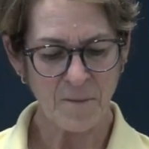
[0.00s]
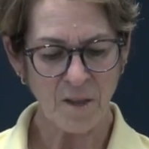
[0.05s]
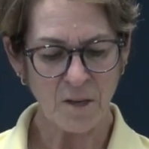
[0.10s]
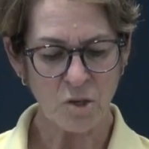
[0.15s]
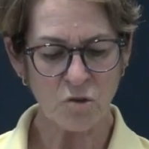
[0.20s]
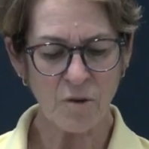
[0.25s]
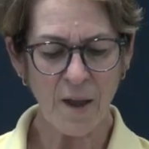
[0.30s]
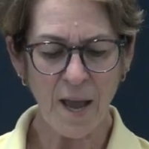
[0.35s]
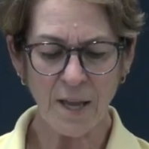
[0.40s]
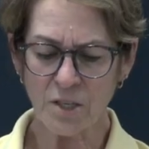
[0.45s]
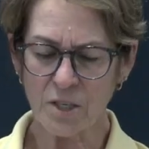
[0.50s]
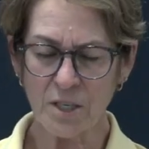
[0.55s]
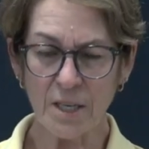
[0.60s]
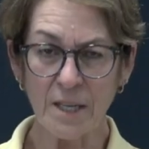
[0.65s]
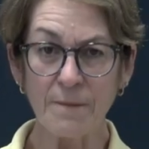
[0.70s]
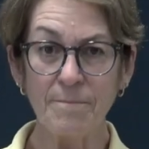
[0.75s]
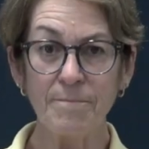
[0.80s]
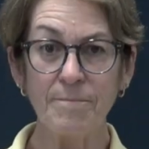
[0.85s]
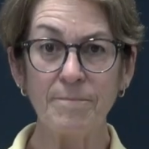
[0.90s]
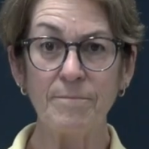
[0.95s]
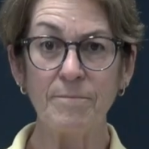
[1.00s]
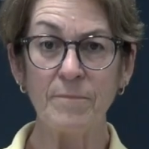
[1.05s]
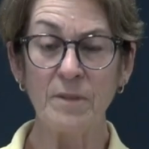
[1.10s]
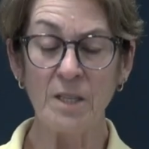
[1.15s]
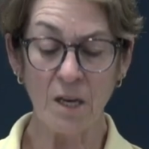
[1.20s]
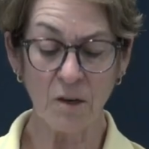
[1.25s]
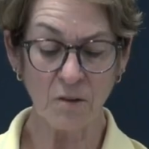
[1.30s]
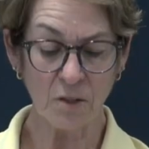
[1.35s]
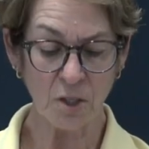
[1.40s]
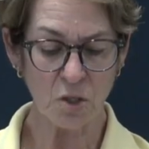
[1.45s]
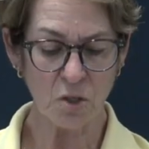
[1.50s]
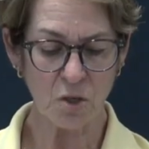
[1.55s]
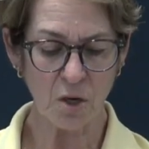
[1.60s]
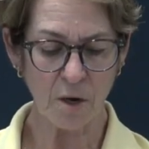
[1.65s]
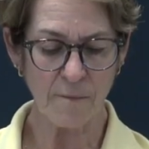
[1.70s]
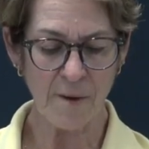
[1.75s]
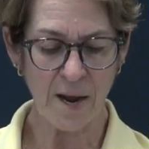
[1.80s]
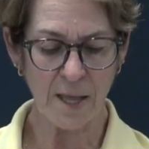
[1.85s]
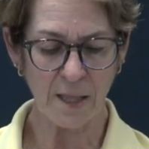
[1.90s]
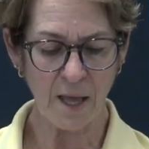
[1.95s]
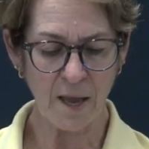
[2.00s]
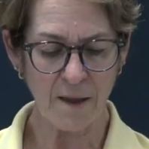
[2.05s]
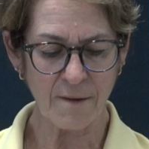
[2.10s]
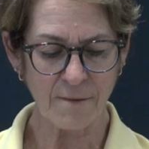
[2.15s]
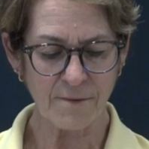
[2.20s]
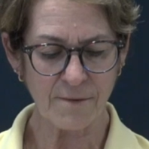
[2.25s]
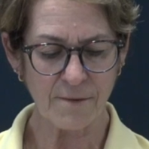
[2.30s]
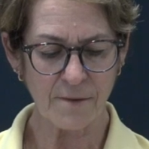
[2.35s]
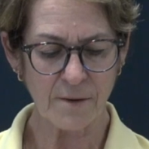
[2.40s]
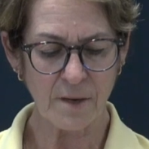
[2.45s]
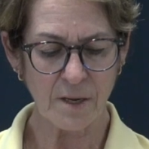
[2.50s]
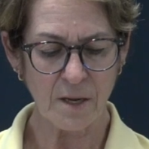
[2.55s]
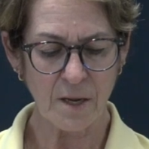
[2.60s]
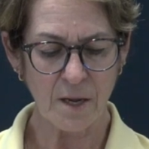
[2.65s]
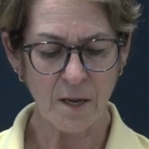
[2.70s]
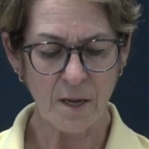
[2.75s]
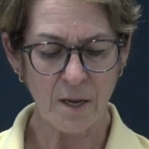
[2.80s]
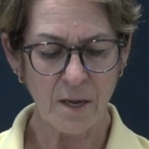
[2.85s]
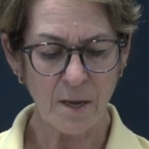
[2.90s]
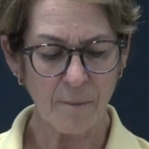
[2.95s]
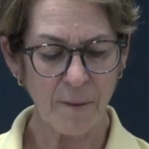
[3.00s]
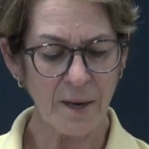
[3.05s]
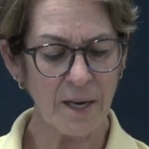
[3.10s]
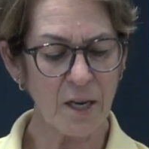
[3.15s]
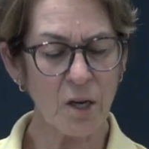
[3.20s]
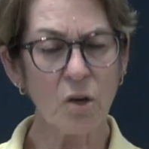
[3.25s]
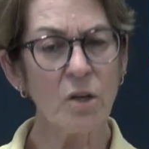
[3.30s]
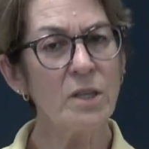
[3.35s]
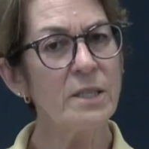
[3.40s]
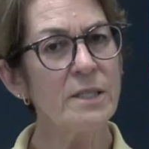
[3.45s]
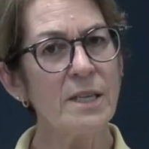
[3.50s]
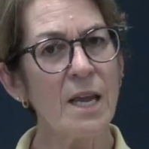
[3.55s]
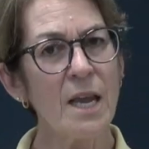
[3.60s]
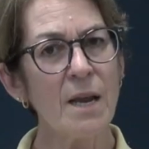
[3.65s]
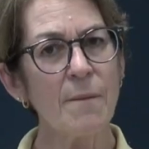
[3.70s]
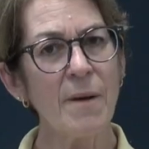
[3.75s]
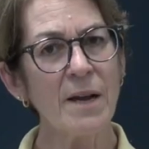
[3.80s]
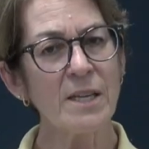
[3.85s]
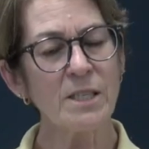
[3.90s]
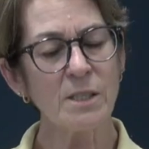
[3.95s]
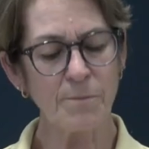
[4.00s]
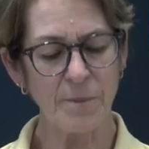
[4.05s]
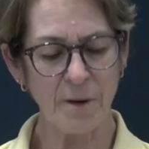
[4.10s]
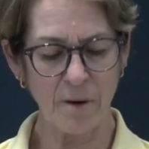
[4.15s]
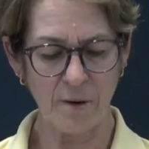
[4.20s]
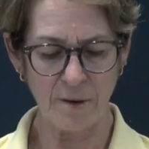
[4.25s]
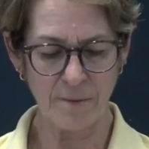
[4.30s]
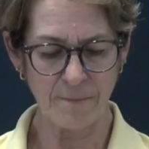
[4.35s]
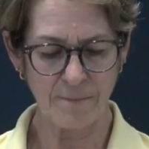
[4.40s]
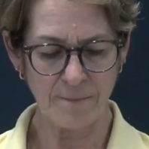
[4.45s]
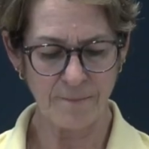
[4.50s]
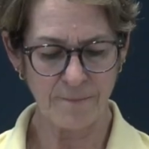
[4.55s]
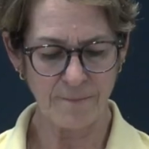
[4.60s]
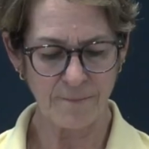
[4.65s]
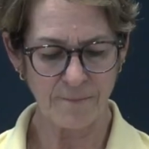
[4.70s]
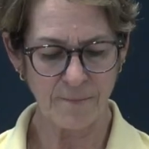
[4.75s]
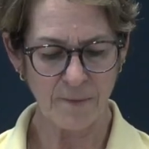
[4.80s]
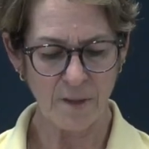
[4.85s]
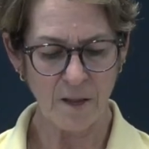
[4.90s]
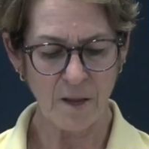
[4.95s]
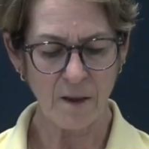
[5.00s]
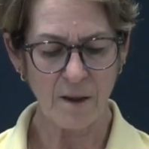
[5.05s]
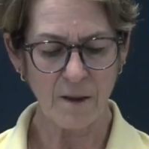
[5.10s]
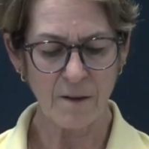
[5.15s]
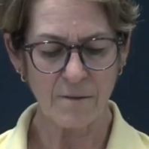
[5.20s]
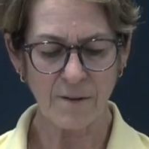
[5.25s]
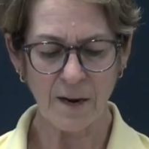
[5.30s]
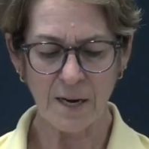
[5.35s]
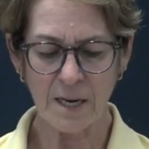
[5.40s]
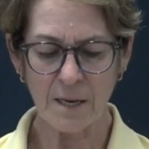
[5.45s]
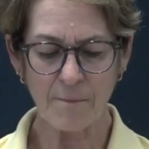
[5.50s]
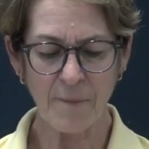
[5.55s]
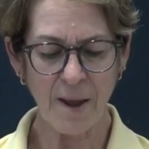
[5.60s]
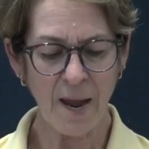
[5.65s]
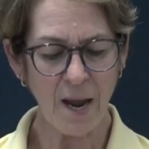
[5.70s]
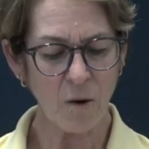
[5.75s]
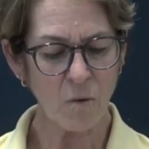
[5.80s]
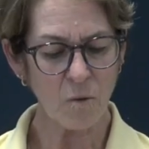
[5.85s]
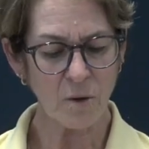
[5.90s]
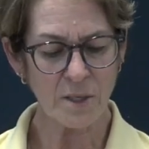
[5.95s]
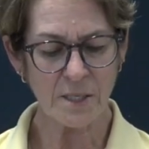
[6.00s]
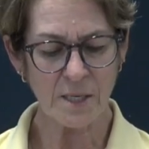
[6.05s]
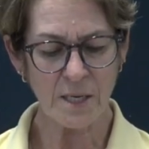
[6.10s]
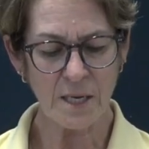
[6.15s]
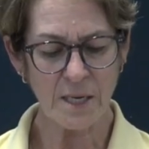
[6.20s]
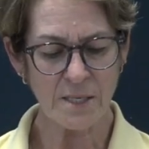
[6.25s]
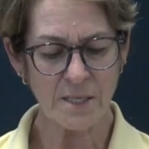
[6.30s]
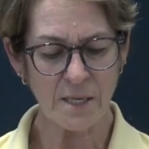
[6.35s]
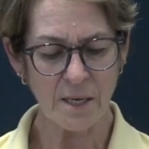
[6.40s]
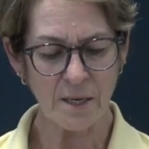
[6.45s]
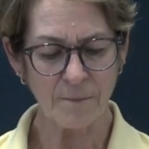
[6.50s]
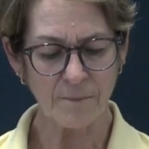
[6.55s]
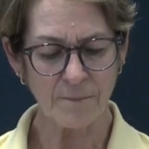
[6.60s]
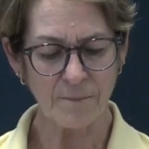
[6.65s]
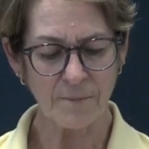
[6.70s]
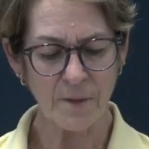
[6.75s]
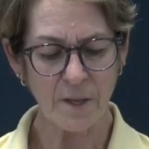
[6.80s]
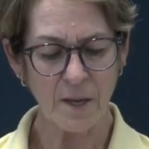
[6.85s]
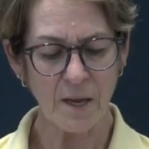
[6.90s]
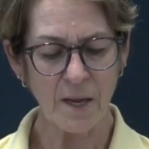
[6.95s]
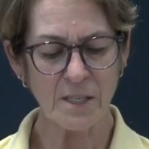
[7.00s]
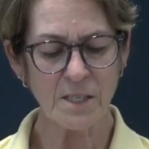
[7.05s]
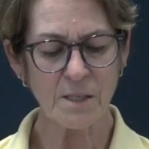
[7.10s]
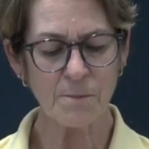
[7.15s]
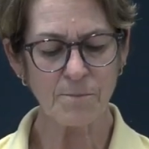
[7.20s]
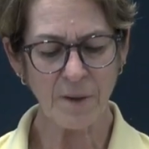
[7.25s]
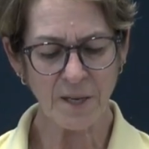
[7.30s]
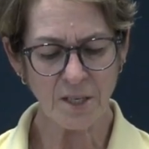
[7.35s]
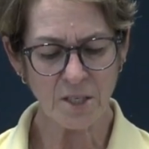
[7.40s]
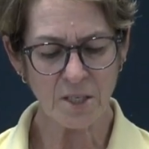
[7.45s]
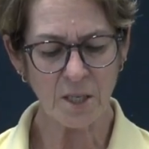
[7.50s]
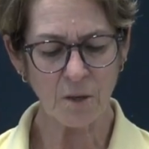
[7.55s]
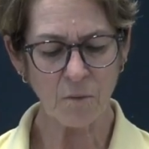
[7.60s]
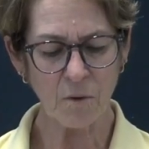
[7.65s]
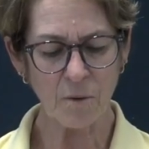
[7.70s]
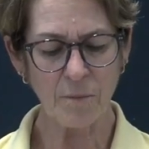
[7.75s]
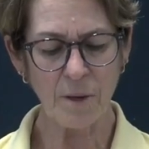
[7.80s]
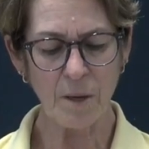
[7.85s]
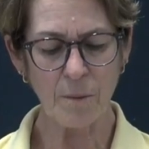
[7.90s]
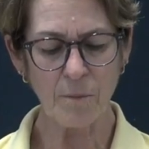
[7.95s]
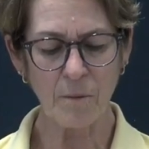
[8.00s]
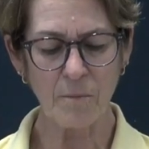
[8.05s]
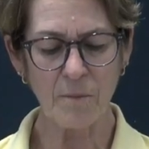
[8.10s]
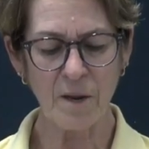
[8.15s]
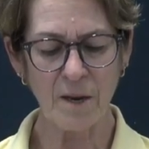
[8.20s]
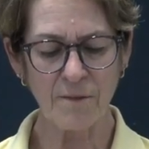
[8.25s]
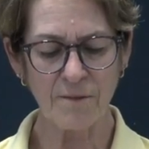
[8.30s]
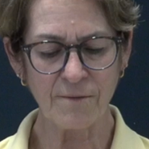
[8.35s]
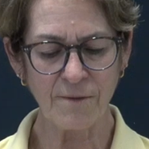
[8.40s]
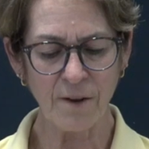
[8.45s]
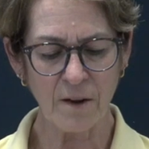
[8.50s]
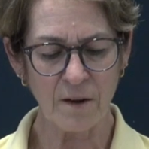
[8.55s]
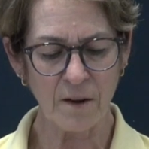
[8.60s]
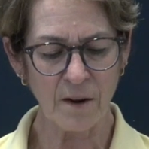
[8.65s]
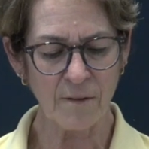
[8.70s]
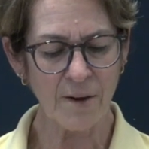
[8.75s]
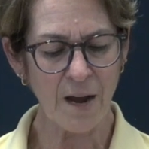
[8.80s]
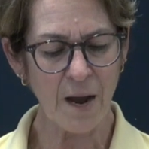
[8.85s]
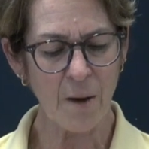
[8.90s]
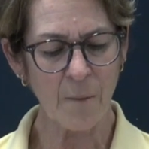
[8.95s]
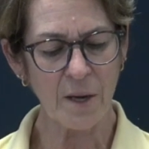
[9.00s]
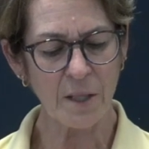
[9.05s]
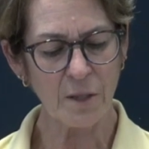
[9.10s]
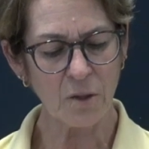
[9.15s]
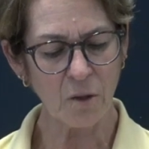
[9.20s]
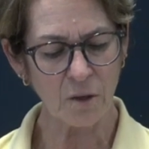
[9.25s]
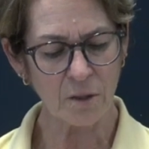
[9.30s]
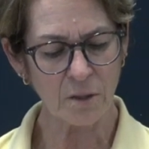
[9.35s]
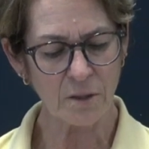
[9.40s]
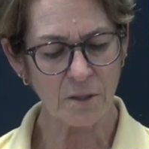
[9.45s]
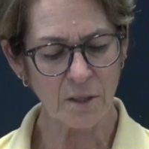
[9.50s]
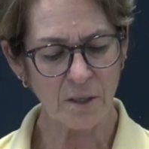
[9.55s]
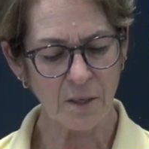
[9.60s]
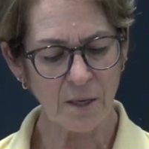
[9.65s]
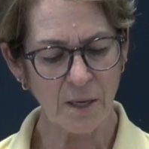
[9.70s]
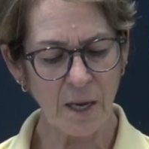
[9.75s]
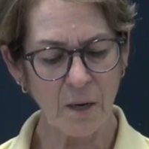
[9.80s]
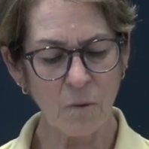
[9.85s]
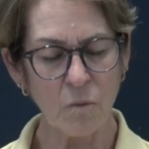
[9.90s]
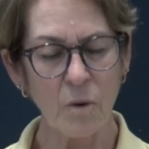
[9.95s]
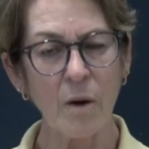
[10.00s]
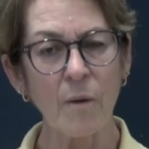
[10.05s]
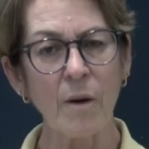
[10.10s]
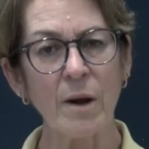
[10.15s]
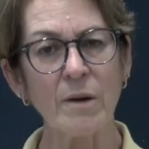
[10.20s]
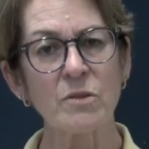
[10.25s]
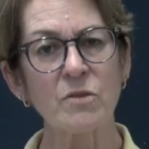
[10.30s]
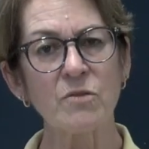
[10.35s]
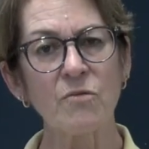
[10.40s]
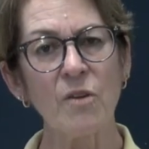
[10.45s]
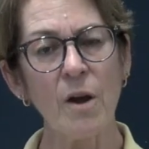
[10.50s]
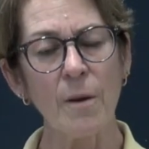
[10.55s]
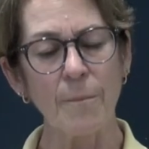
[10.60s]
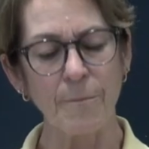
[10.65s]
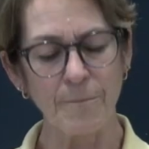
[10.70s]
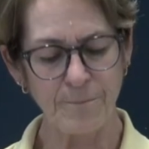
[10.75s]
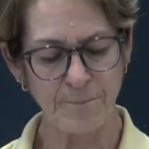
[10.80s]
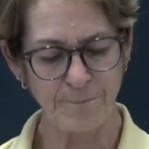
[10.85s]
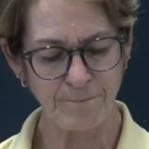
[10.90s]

Tragedy nearly took my life, but it couldn't take my spirit. Fighting back wasn't easy, especially when people made fun of how I looked and where I was from.